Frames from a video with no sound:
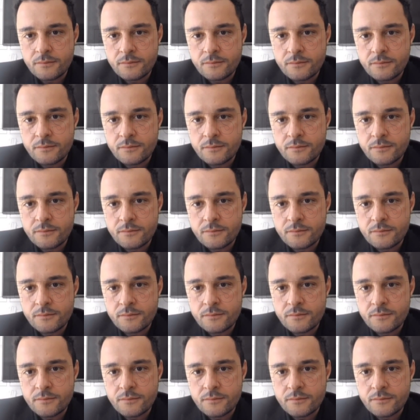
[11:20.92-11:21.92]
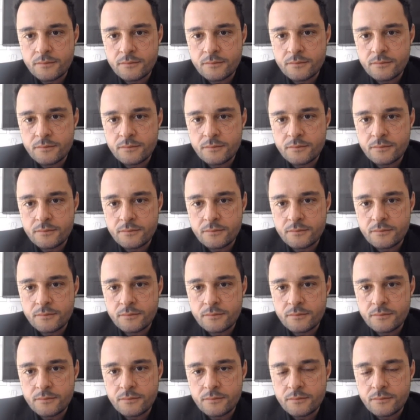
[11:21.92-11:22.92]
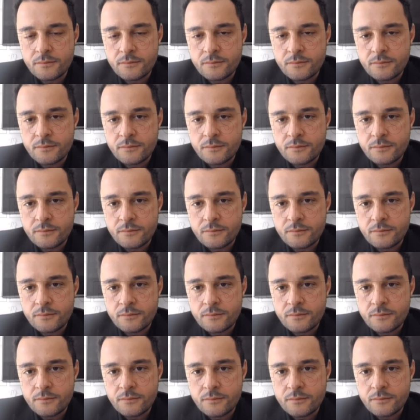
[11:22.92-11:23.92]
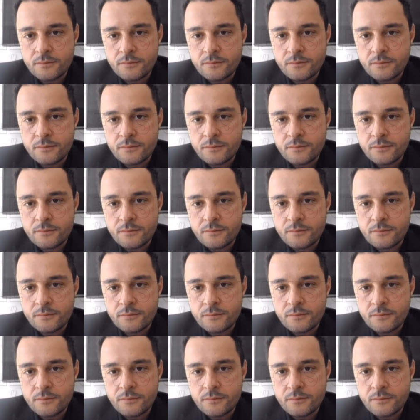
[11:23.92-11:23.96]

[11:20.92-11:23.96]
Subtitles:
[no speech]